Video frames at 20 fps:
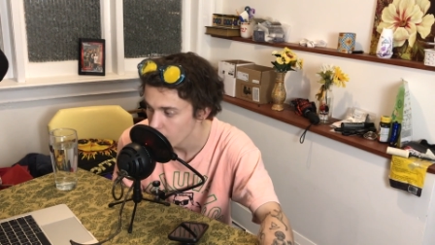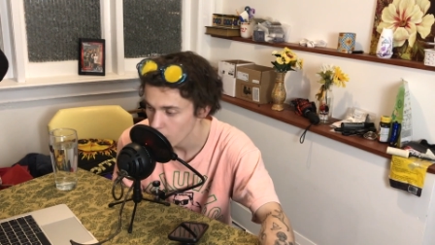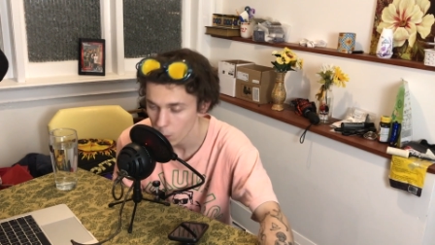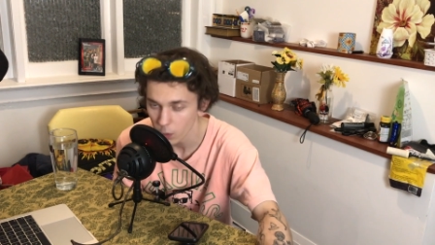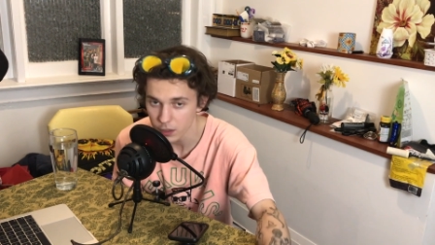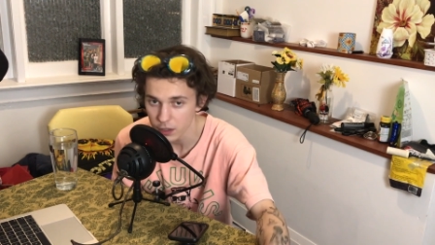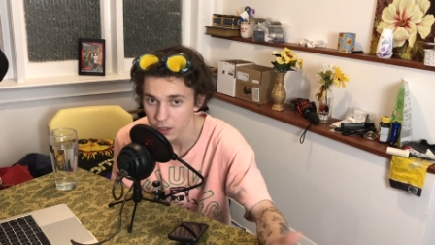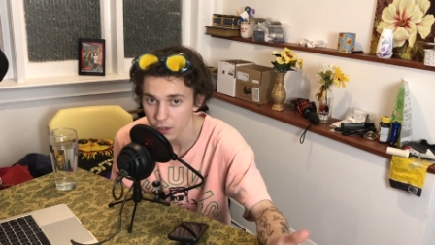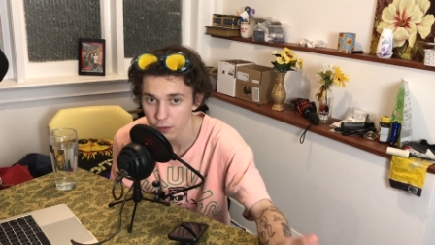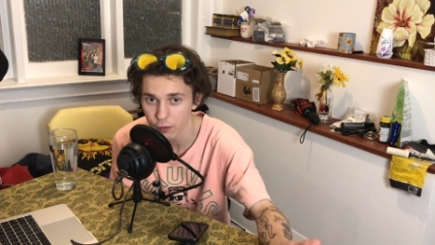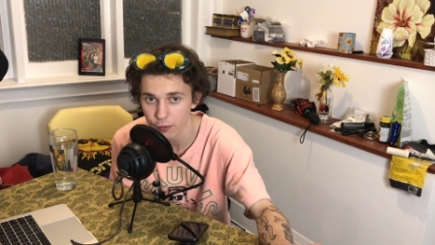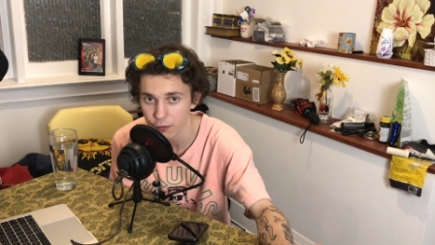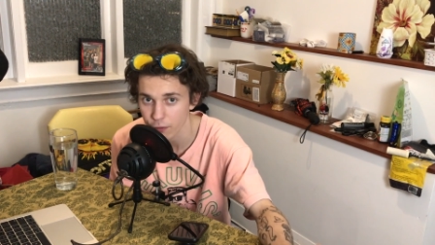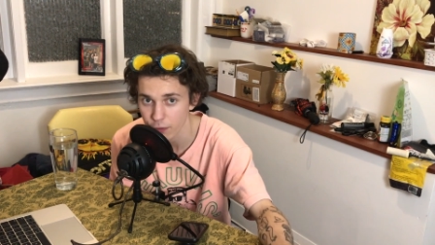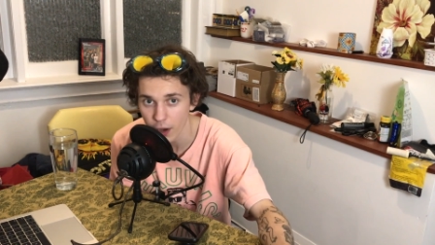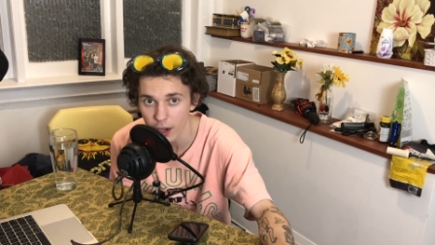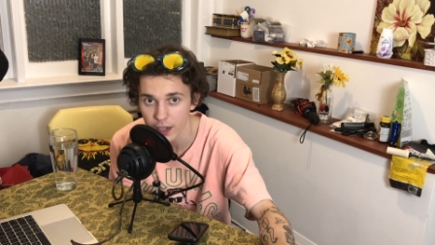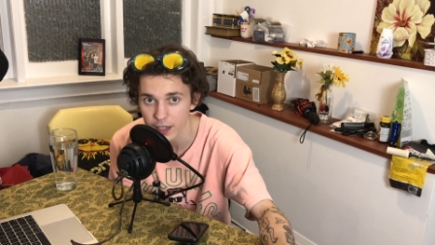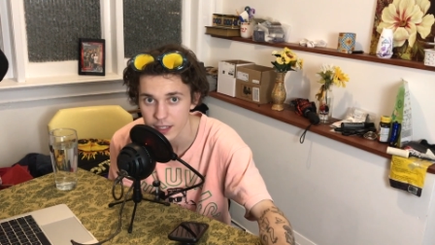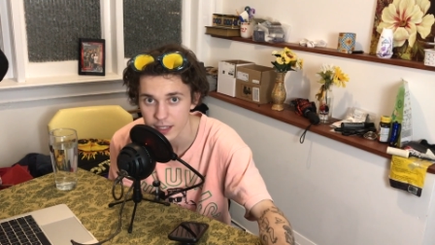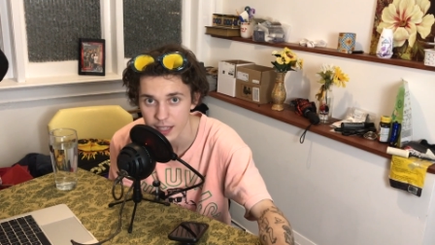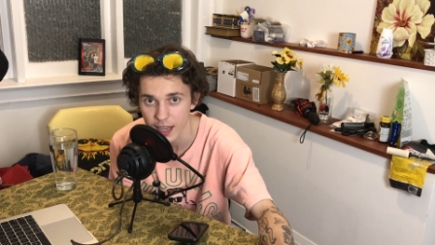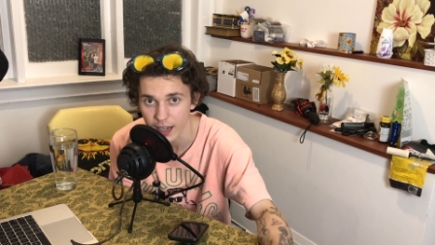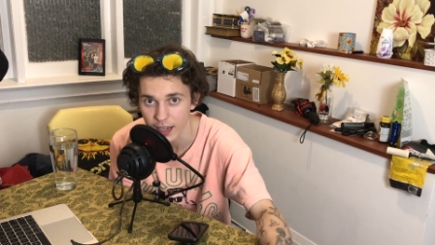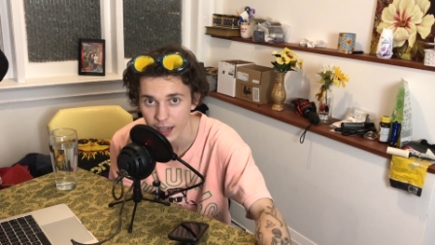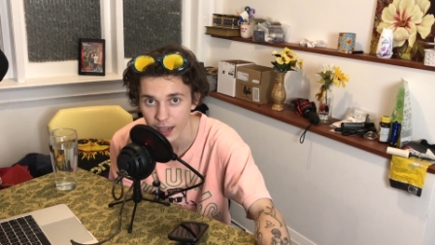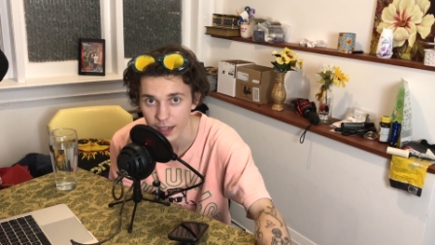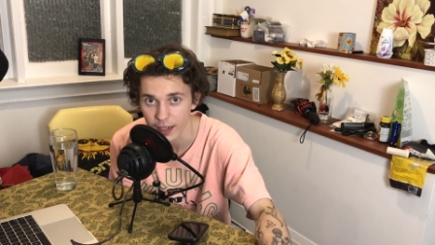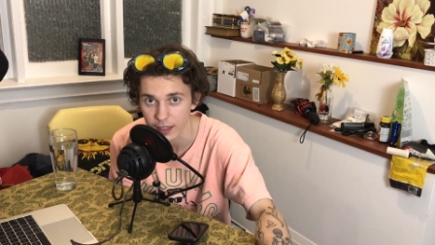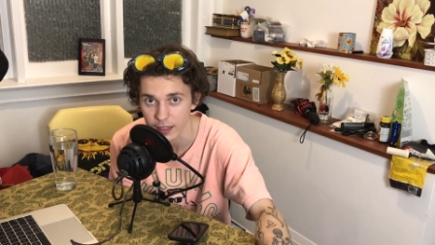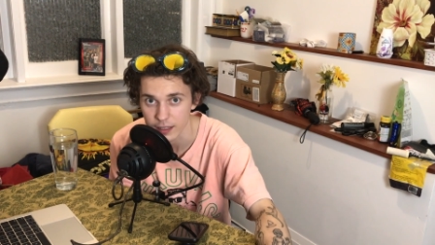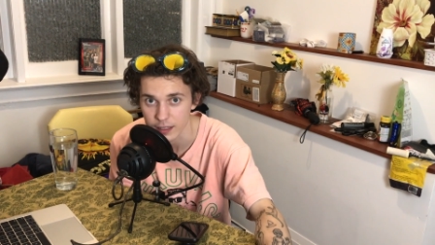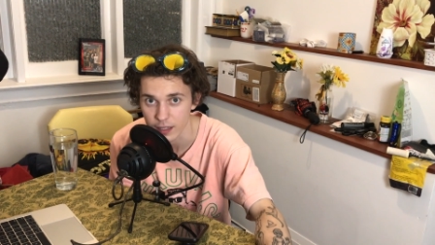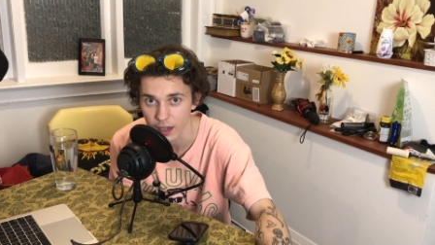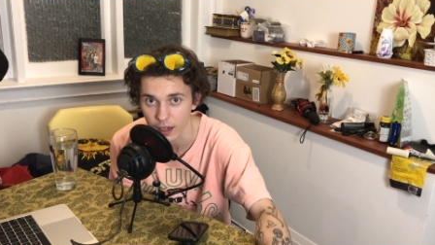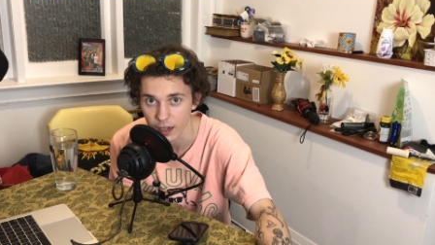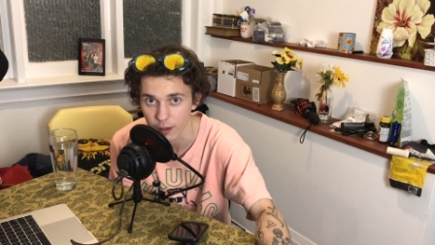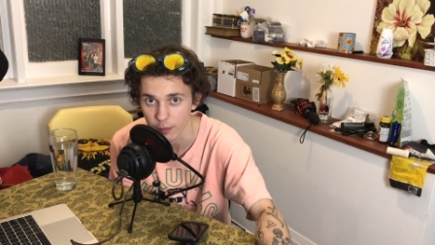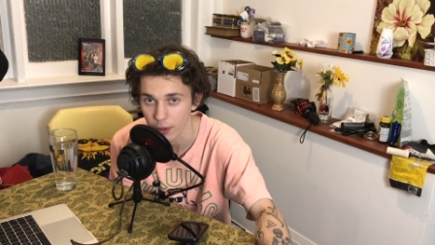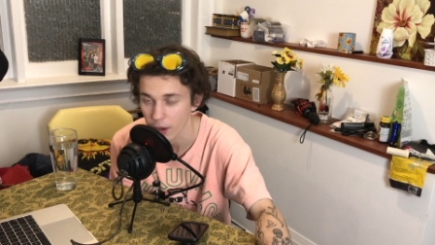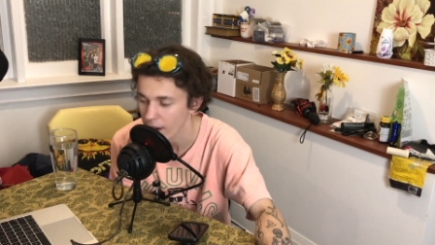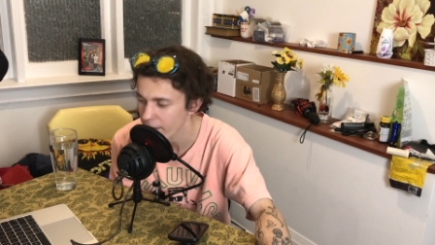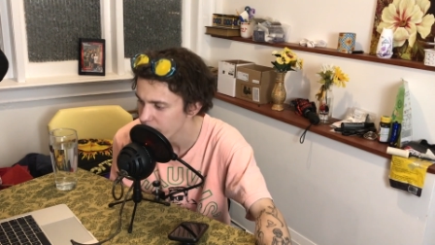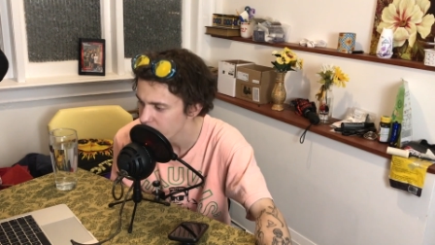What the fuck is that guy going to talk about?